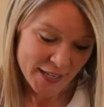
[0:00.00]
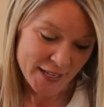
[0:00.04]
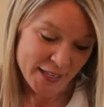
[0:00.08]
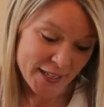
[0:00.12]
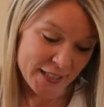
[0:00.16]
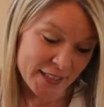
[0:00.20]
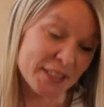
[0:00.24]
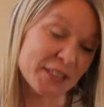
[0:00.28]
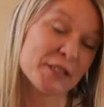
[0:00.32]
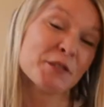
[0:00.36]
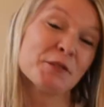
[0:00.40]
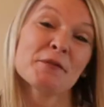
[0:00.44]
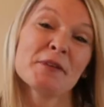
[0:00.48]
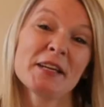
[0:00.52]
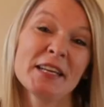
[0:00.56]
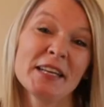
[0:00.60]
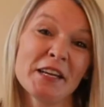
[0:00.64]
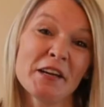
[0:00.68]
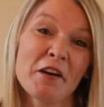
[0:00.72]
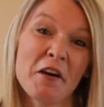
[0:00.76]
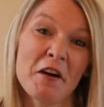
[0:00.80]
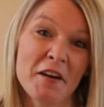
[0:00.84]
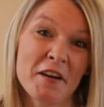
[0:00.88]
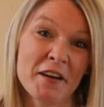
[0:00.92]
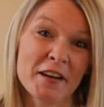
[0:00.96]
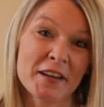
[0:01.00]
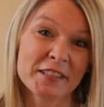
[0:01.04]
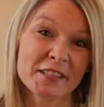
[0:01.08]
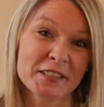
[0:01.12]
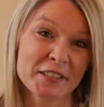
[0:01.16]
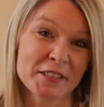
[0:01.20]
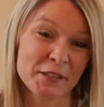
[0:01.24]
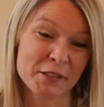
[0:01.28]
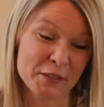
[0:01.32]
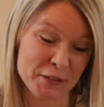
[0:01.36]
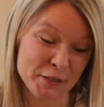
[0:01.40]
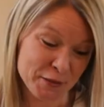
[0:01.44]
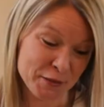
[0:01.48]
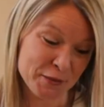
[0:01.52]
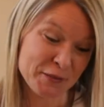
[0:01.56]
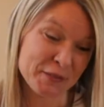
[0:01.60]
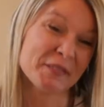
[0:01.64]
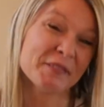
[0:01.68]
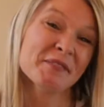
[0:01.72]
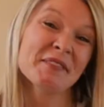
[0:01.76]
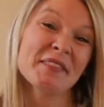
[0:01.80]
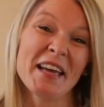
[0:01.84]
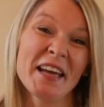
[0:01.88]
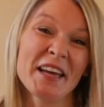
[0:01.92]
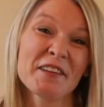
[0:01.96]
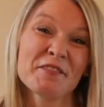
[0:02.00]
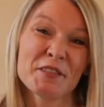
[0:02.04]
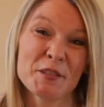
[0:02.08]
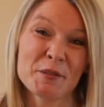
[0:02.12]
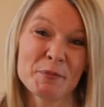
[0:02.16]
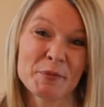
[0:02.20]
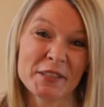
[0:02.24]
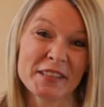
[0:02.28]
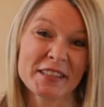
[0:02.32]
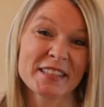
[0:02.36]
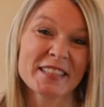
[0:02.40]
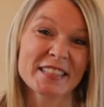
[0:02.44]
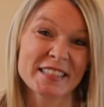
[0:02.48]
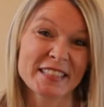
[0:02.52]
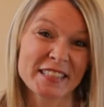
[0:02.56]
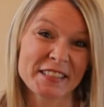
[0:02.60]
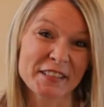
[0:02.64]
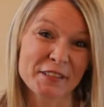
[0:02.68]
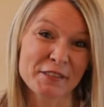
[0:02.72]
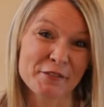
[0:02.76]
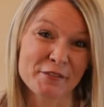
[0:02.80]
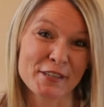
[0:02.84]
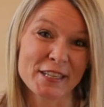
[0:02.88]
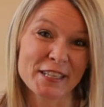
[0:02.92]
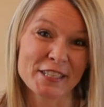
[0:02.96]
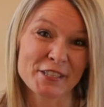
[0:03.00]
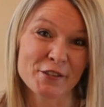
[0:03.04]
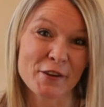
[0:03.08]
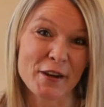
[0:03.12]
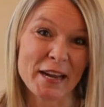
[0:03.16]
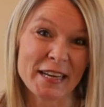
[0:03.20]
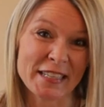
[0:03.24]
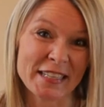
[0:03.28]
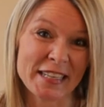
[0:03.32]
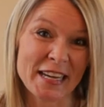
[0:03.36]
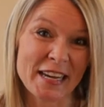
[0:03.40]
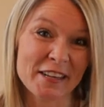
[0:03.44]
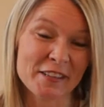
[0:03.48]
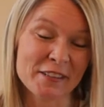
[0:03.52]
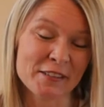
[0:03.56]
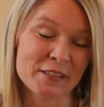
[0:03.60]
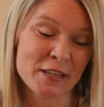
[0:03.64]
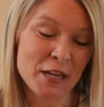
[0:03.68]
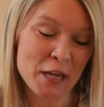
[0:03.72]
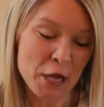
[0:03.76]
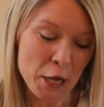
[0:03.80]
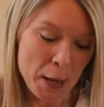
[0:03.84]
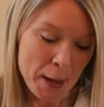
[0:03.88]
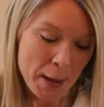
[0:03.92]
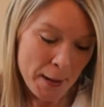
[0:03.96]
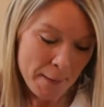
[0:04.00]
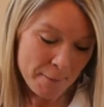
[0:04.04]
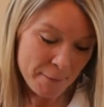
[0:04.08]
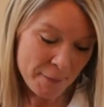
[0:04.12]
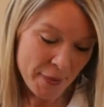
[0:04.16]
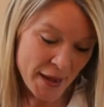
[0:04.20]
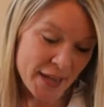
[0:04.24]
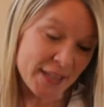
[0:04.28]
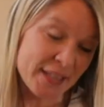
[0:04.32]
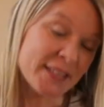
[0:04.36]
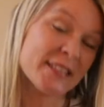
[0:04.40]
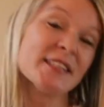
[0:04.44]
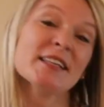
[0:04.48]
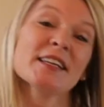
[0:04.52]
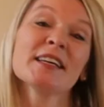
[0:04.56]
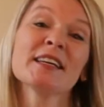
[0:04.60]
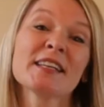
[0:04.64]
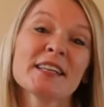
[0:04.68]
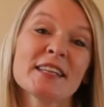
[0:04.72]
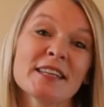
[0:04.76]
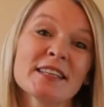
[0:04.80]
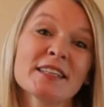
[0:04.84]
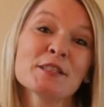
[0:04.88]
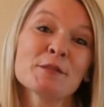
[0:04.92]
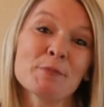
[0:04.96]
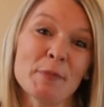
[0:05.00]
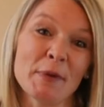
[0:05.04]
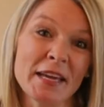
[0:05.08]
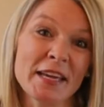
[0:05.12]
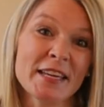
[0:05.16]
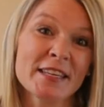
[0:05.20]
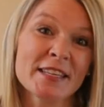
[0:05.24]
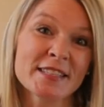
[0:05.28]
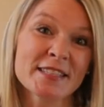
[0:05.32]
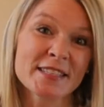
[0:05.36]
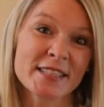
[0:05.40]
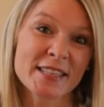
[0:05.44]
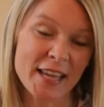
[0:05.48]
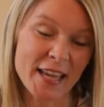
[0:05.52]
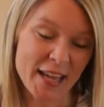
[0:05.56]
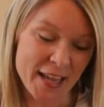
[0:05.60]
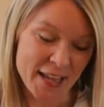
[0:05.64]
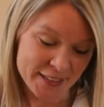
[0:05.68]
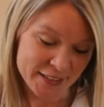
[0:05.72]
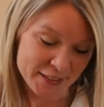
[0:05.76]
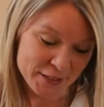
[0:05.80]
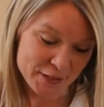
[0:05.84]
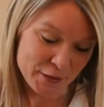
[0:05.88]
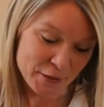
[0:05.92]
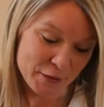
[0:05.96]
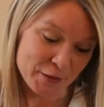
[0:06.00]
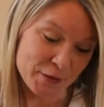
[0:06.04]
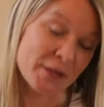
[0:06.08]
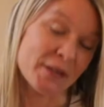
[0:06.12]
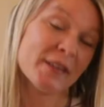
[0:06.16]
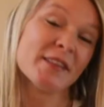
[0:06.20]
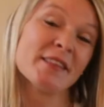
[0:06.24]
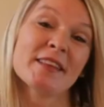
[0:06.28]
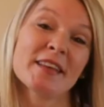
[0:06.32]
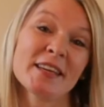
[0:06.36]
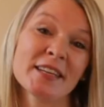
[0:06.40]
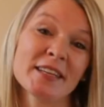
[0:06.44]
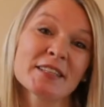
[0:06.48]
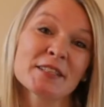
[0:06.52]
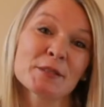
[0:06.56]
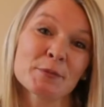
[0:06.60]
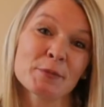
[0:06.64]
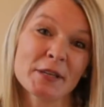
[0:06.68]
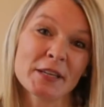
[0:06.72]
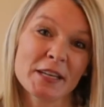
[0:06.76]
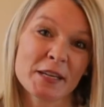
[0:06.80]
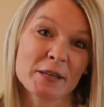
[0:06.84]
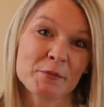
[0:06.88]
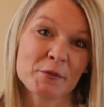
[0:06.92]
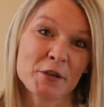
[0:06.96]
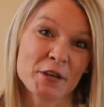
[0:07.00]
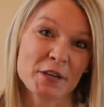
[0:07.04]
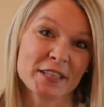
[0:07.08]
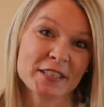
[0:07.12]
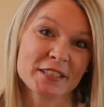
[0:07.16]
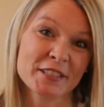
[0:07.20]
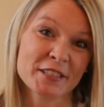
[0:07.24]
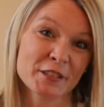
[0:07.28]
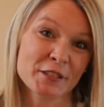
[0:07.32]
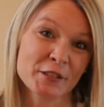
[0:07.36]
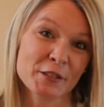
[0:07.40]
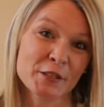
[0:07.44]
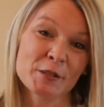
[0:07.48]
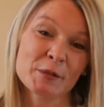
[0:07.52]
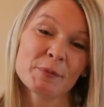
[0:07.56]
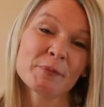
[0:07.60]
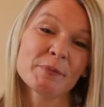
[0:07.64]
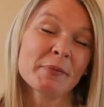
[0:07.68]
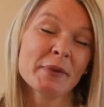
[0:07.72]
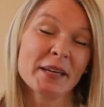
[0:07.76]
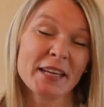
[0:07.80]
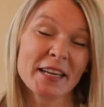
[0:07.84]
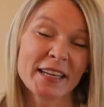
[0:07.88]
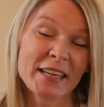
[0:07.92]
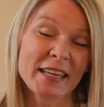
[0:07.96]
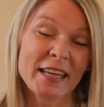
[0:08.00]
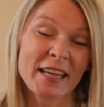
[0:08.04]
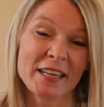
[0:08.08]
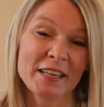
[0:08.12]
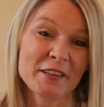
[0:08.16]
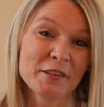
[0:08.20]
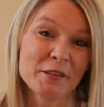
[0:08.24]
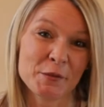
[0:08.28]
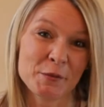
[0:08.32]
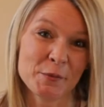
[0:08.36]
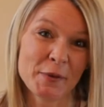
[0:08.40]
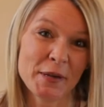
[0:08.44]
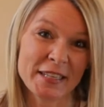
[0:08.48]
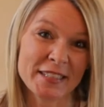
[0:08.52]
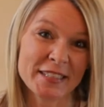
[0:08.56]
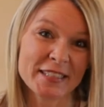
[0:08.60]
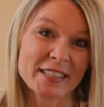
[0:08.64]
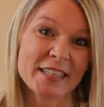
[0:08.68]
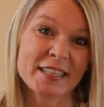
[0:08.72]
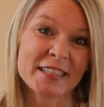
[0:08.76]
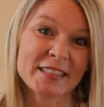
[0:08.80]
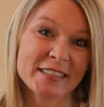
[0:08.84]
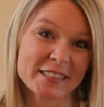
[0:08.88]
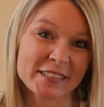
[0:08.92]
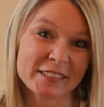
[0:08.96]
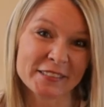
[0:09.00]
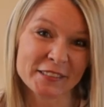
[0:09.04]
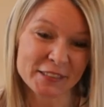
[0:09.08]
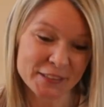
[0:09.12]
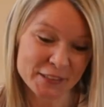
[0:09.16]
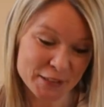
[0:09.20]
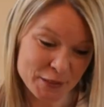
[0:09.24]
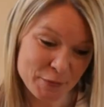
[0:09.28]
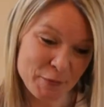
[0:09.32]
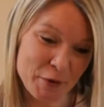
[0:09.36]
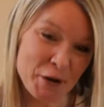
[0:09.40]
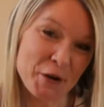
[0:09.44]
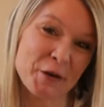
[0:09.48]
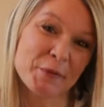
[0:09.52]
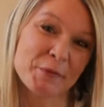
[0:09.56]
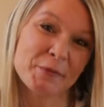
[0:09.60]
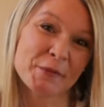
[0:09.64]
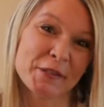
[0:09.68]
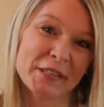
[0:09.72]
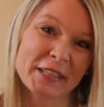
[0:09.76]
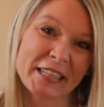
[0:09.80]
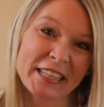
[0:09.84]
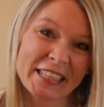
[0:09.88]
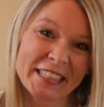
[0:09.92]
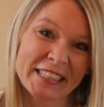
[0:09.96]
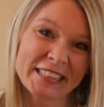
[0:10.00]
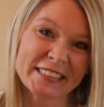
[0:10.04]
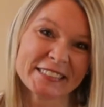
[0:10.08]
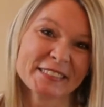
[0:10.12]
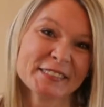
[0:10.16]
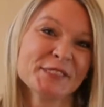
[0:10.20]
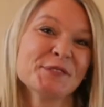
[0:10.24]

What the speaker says: and it's really hard to have to put this in the fridge right now. But it is best, and so that is what I'm going to do. But I cannot wait until tomorrow morning.